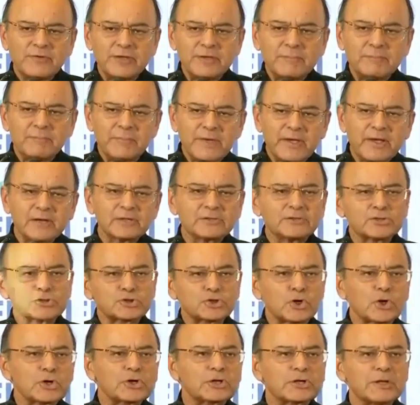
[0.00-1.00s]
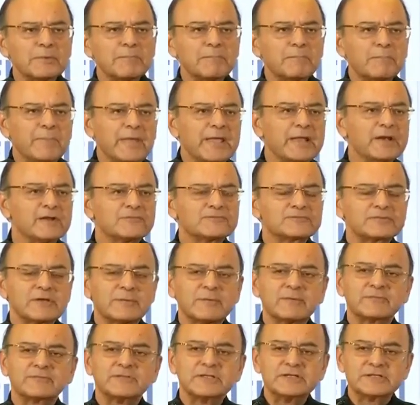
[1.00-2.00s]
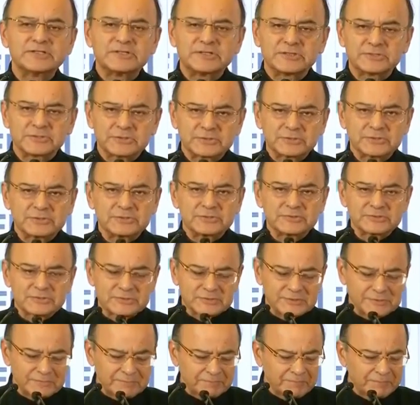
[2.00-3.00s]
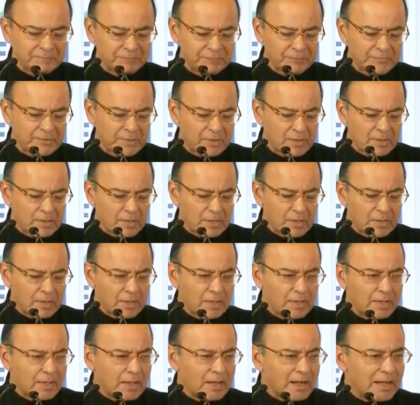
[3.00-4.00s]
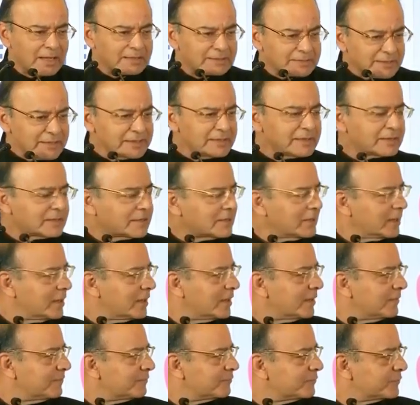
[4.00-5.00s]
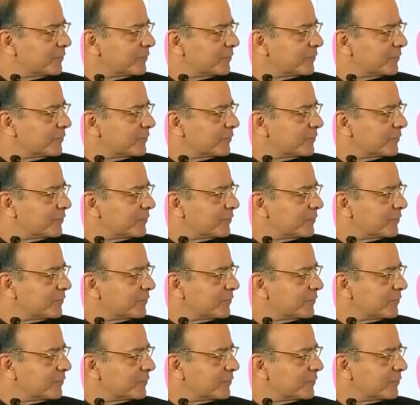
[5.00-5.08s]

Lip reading: we bear the short-term pain of some of these decisions. I think Mr.